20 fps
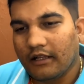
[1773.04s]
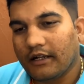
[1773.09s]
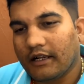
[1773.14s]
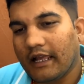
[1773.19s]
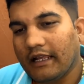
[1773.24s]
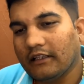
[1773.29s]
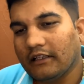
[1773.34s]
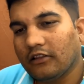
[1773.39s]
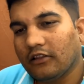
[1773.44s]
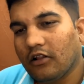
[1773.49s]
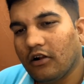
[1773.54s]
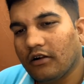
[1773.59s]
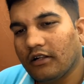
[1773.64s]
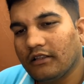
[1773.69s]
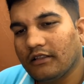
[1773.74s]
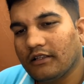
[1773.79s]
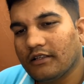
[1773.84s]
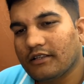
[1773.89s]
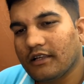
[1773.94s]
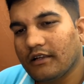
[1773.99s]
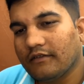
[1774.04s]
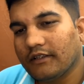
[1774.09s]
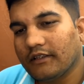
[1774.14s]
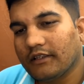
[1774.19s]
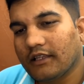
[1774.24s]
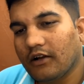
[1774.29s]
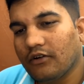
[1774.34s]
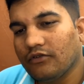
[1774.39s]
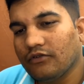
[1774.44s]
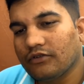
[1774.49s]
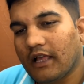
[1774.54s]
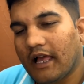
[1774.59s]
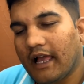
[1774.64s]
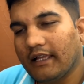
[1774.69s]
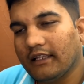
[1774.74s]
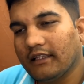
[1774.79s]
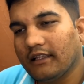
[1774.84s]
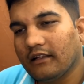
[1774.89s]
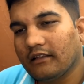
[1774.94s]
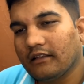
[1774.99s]
Ninth Lord in the seventh house,
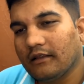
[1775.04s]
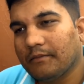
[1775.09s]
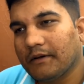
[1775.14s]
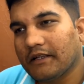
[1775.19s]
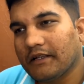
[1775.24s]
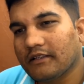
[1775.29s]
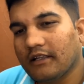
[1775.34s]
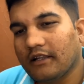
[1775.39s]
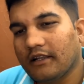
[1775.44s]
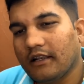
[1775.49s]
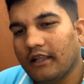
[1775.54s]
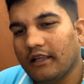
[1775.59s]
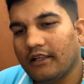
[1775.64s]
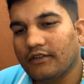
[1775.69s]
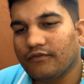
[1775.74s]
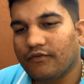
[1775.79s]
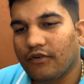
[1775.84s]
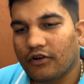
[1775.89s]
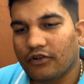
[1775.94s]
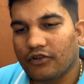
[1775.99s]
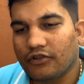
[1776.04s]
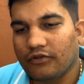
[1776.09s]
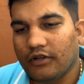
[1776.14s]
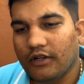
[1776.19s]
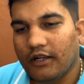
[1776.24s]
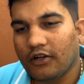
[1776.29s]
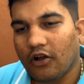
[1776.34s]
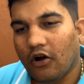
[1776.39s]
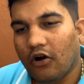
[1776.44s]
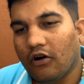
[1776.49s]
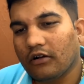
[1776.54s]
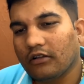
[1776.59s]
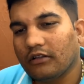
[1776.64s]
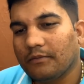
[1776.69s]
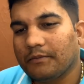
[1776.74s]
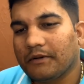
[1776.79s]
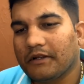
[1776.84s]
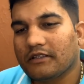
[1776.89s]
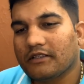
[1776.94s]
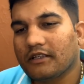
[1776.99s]
either the person is fortunate or
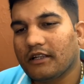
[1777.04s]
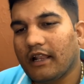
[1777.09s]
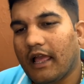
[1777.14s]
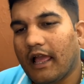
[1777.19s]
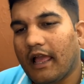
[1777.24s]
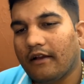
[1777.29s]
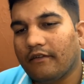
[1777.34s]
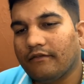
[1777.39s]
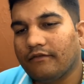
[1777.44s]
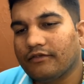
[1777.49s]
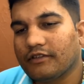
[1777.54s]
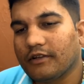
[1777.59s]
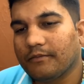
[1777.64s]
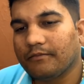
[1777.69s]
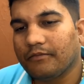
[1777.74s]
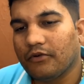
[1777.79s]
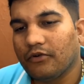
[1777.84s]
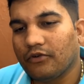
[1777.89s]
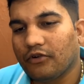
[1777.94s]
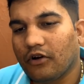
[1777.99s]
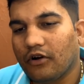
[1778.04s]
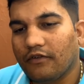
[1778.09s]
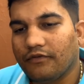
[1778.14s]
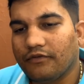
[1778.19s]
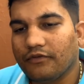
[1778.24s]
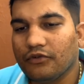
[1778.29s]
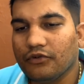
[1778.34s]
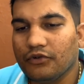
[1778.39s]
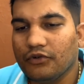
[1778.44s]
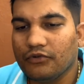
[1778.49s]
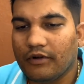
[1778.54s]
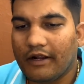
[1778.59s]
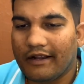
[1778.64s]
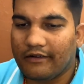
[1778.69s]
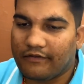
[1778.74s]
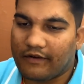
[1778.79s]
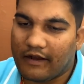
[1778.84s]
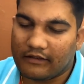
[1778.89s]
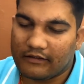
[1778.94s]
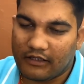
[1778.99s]
the person have support of guru
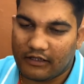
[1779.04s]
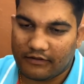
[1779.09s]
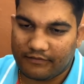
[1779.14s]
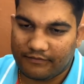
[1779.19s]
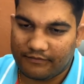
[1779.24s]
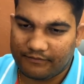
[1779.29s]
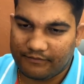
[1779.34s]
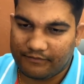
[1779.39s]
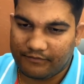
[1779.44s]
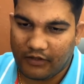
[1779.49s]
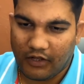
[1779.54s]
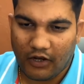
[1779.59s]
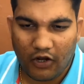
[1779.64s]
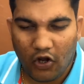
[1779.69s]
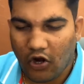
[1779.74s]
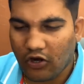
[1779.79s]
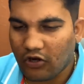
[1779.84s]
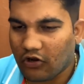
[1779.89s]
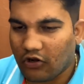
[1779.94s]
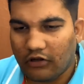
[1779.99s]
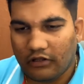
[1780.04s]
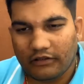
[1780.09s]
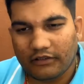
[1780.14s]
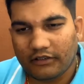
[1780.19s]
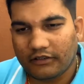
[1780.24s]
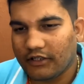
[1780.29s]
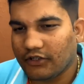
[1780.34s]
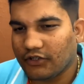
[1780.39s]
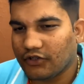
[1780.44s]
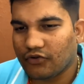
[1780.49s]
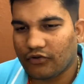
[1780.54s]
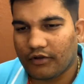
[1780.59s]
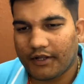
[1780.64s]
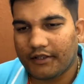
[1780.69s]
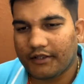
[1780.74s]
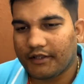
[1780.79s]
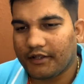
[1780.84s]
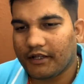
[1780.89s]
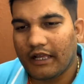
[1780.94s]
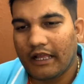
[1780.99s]
and father. Not all the things
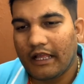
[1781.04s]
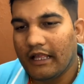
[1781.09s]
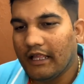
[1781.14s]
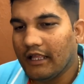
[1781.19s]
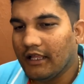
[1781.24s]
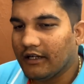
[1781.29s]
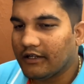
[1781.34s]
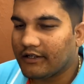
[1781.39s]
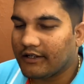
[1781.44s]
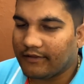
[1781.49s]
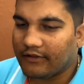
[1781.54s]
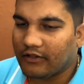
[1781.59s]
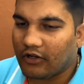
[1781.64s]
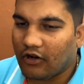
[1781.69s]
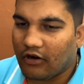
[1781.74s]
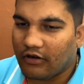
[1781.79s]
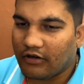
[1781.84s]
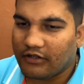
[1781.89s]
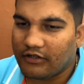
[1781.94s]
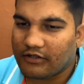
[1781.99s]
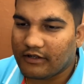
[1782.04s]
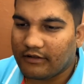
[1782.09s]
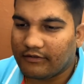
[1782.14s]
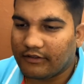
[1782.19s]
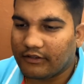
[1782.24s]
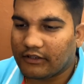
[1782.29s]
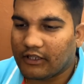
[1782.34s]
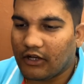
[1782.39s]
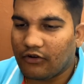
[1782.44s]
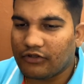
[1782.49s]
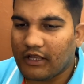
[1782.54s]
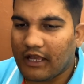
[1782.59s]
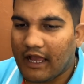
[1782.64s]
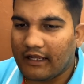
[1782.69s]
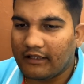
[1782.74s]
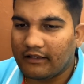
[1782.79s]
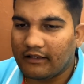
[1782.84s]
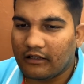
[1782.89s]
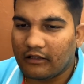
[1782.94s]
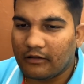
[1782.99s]
together. tenth lord and seventh house,
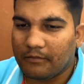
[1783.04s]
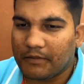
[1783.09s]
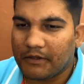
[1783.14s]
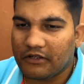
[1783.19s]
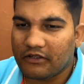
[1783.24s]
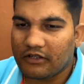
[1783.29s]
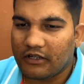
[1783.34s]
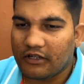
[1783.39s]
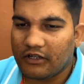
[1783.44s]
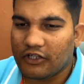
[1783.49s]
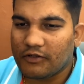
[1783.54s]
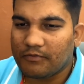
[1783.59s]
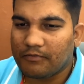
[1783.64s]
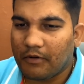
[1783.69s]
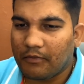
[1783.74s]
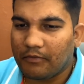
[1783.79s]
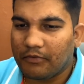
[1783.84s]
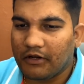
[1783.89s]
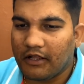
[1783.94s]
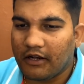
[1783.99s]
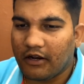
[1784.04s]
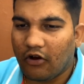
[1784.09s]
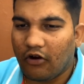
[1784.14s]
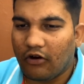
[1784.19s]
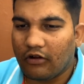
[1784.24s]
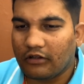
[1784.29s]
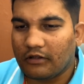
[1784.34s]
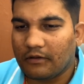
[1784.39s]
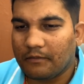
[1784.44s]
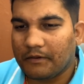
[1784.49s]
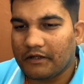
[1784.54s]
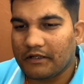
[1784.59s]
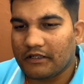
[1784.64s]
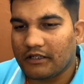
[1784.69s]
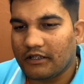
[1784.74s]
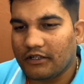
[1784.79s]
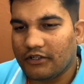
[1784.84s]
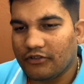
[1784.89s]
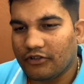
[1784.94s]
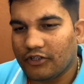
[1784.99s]
either the person is popular or the
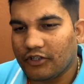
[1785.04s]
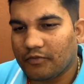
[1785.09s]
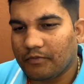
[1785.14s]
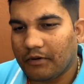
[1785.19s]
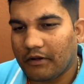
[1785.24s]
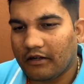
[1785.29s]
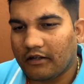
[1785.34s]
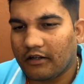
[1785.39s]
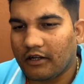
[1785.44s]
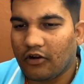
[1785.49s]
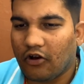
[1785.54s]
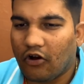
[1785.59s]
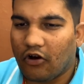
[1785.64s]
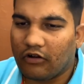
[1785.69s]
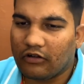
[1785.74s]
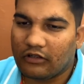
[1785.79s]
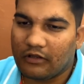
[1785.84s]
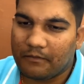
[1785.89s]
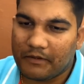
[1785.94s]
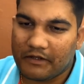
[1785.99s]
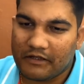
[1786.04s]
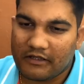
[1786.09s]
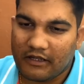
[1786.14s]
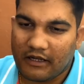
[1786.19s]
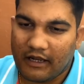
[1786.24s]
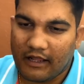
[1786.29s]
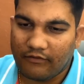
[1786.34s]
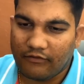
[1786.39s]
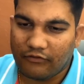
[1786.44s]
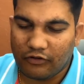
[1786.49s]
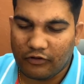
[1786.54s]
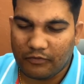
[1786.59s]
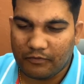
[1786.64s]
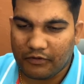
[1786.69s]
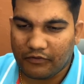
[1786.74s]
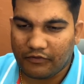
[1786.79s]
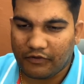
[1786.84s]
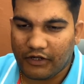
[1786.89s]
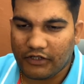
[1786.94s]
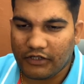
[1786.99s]
person is respected or the person have good
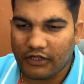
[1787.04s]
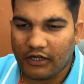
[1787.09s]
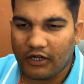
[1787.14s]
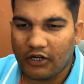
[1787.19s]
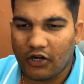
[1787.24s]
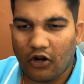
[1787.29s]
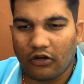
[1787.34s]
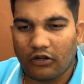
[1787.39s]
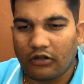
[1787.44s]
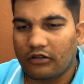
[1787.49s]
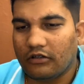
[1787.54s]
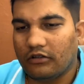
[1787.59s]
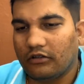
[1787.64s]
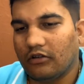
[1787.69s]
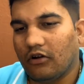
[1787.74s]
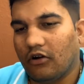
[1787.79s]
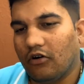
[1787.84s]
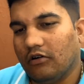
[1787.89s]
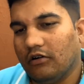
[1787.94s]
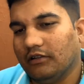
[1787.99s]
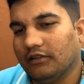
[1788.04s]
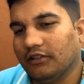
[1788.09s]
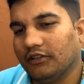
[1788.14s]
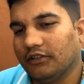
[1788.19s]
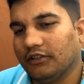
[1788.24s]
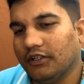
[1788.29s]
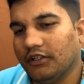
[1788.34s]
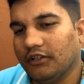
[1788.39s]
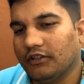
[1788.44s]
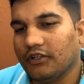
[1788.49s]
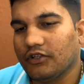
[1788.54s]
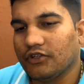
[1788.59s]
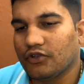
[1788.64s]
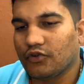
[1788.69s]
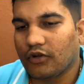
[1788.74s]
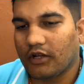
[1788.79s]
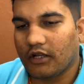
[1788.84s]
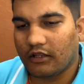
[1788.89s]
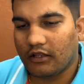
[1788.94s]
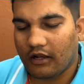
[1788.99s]
profession, not all the three things
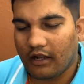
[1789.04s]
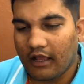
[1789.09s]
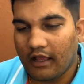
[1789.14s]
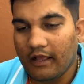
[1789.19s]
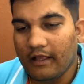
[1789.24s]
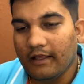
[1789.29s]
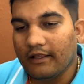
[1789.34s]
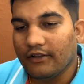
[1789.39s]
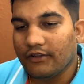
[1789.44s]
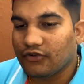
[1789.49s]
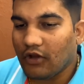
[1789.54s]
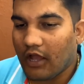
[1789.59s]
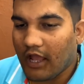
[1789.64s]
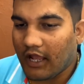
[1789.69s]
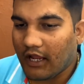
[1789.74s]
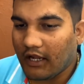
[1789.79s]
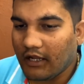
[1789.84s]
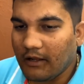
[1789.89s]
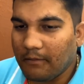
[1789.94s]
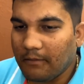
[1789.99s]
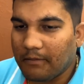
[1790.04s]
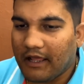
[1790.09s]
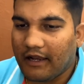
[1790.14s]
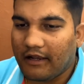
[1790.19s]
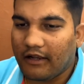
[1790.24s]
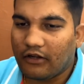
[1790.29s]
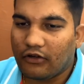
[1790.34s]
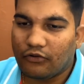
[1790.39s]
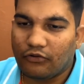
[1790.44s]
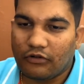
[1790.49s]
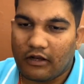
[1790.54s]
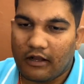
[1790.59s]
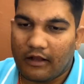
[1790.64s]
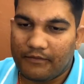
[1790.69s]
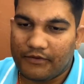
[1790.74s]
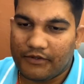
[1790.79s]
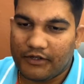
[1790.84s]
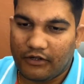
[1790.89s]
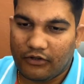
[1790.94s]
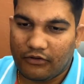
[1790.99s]
together. So any planet who
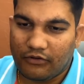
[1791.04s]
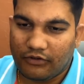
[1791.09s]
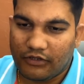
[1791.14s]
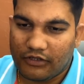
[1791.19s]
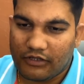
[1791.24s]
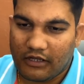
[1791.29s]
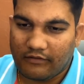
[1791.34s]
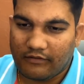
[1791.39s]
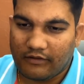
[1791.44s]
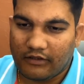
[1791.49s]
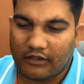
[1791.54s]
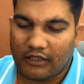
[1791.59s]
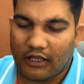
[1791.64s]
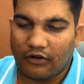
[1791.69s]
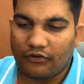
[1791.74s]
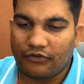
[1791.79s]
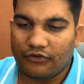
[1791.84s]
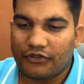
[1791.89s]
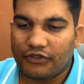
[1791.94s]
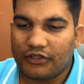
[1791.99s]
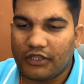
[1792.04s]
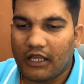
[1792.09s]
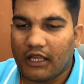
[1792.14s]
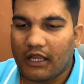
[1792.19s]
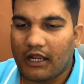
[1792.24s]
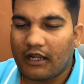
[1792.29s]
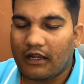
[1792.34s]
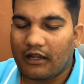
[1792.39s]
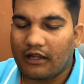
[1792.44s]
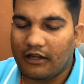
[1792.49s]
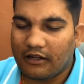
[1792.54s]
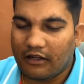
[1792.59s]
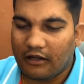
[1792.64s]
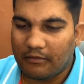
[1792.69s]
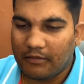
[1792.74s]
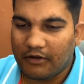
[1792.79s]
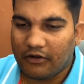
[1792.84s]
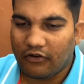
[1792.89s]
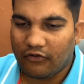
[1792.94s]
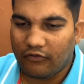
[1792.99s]
comes into the seventh house, they get
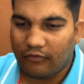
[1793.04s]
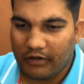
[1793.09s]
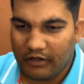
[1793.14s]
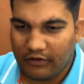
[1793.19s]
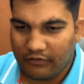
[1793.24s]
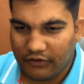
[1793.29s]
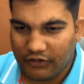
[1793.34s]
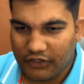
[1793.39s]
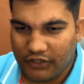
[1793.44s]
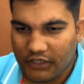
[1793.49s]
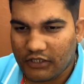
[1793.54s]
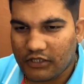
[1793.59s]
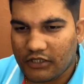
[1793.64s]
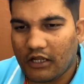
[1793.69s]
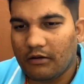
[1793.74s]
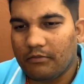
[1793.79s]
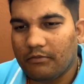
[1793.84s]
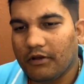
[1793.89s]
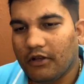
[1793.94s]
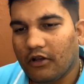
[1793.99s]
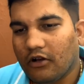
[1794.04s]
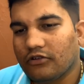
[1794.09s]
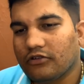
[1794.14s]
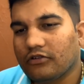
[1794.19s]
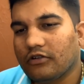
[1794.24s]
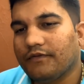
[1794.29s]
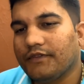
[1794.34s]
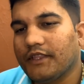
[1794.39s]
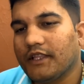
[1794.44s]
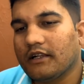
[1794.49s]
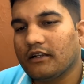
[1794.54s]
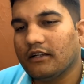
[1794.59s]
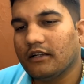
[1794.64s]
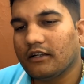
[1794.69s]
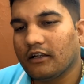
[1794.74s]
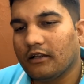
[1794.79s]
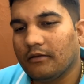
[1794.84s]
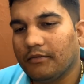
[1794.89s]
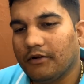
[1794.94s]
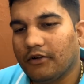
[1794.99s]
little bit of maleficence, and because of that
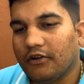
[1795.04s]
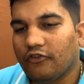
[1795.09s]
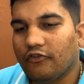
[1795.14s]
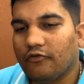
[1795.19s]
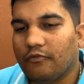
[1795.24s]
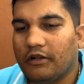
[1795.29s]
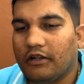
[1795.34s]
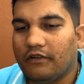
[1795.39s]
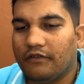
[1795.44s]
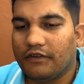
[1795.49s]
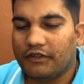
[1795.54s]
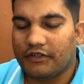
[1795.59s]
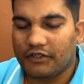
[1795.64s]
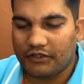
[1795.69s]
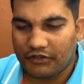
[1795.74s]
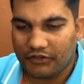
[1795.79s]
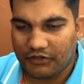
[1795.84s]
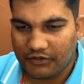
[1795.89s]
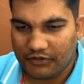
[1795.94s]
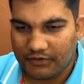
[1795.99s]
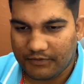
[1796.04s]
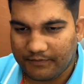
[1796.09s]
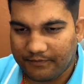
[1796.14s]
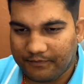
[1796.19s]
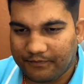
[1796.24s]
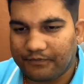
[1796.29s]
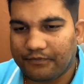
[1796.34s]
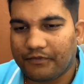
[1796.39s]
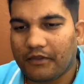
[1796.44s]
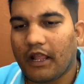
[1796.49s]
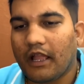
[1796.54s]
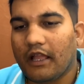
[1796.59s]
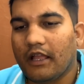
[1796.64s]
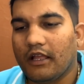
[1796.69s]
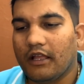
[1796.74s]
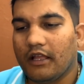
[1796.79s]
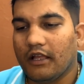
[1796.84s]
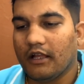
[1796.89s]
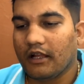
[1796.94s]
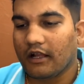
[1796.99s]
little bit of maleficence,
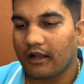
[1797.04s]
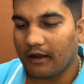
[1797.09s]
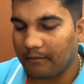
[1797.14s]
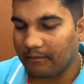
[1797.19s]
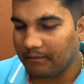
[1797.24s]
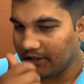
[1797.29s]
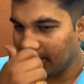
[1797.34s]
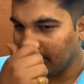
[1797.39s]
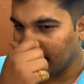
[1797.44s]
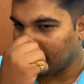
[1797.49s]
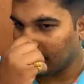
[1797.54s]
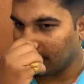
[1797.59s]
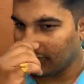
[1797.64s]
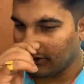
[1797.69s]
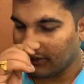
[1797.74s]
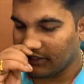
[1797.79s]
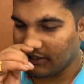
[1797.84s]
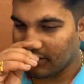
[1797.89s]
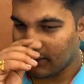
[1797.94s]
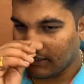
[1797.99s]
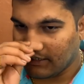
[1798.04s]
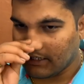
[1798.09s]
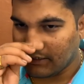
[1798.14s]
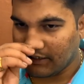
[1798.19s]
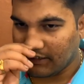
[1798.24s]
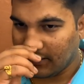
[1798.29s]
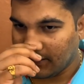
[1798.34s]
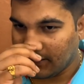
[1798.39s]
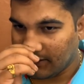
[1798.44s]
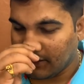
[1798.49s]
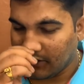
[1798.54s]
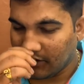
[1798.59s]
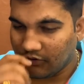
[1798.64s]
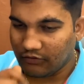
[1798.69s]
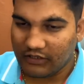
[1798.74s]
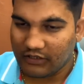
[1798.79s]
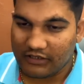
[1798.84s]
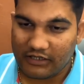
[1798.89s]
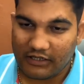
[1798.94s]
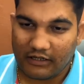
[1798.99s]
complete good result related
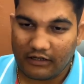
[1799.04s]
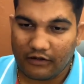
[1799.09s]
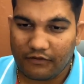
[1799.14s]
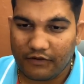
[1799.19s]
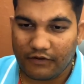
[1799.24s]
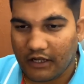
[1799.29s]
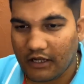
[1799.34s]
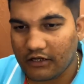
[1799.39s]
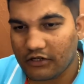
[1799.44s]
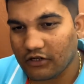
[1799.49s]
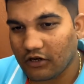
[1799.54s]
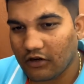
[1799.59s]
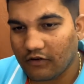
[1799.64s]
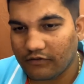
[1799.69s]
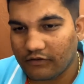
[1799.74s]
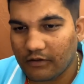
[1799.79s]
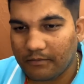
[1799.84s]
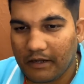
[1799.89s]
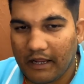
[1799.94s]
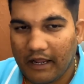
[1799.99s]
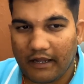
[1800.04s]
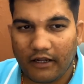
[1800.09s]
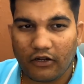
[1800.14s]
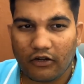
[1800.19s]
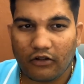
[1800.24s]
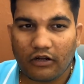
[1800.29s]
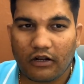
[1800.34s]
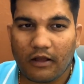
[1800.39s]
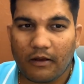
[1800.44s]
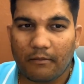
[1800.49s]
to the signification of the planet or